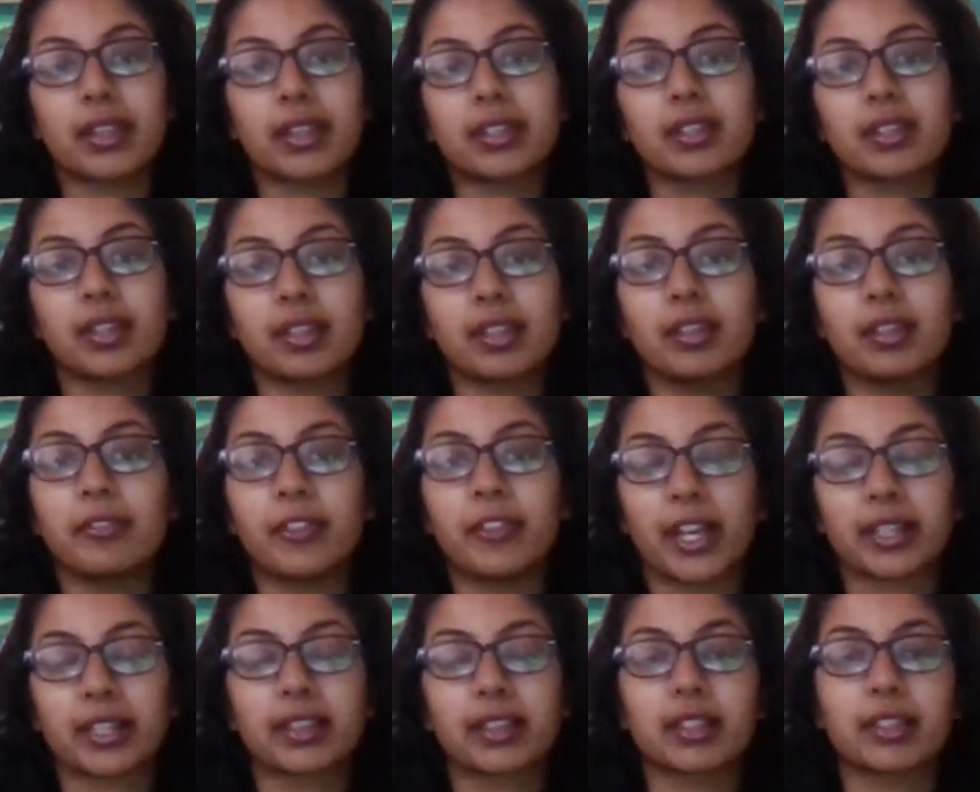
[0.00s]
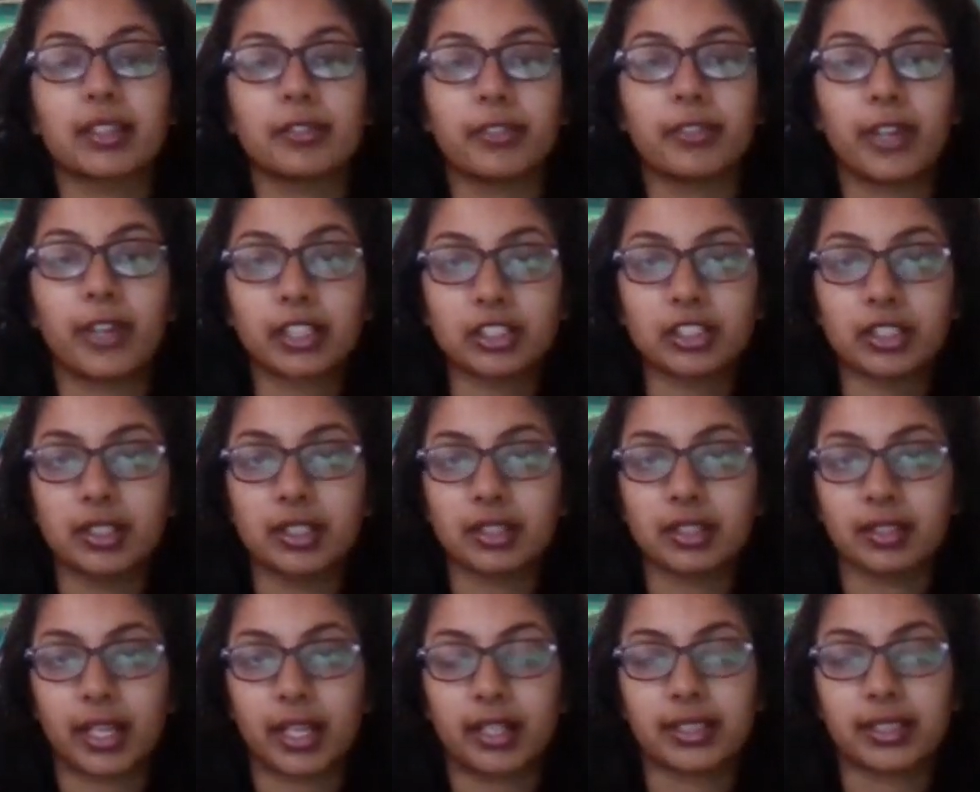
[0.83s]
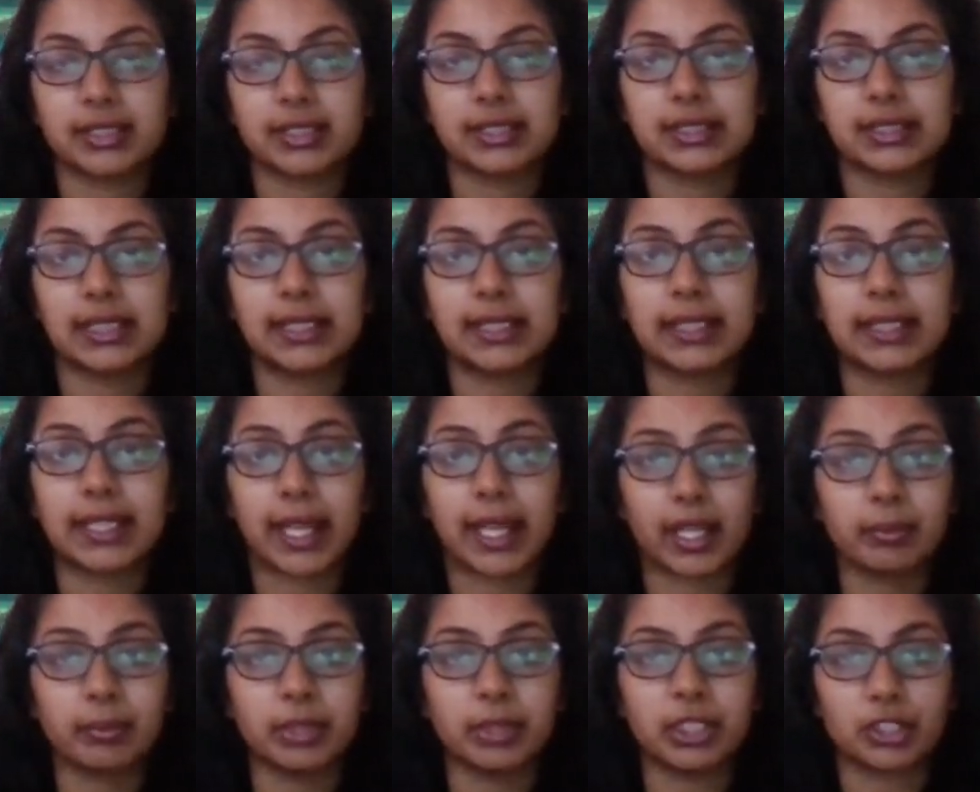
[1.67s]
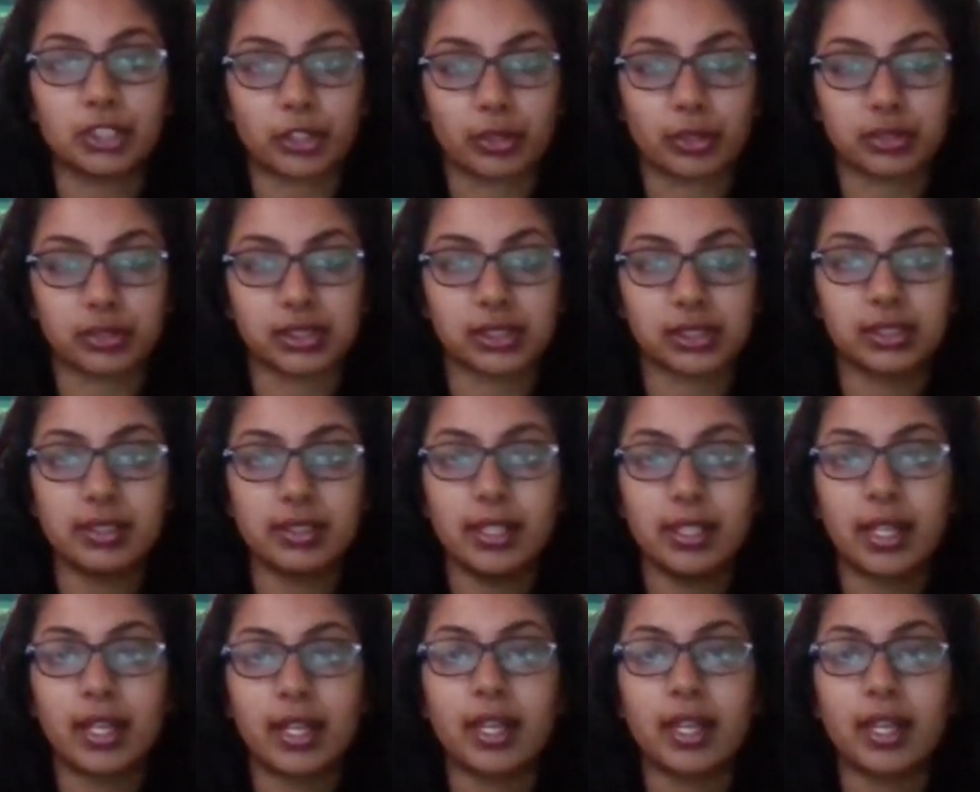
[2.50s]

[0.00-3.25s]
other than the fact that the functional currency can be chosen